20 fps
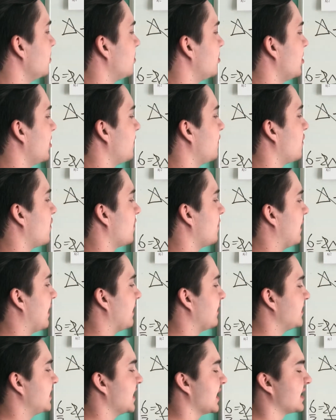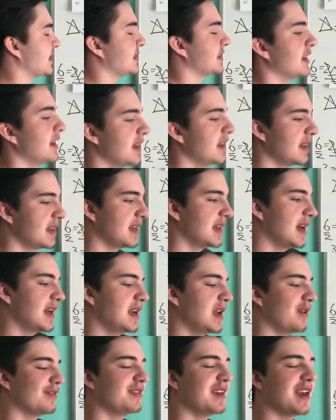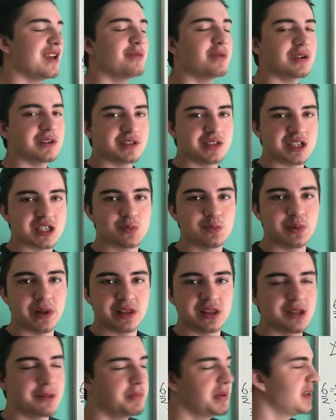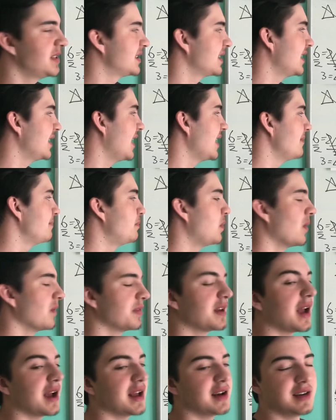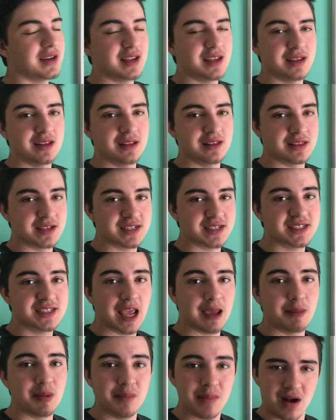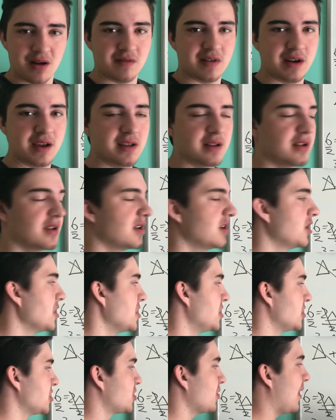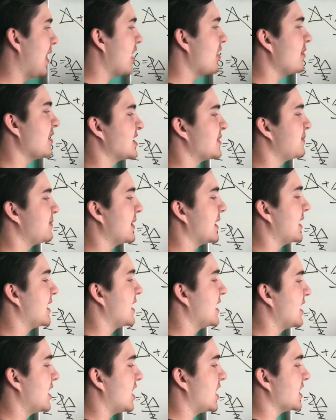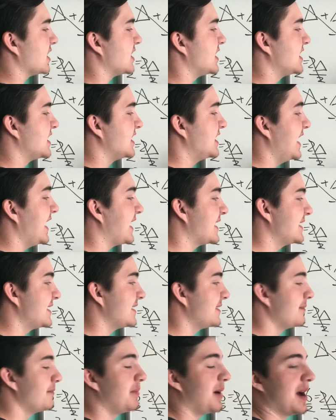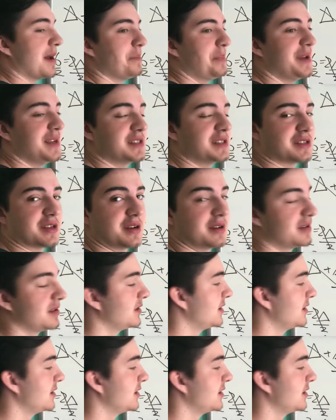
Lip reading: 3, 4, 5, 6. And now they want to split the pizza and both get the same amount, right? So how do I split a 6 pie pizza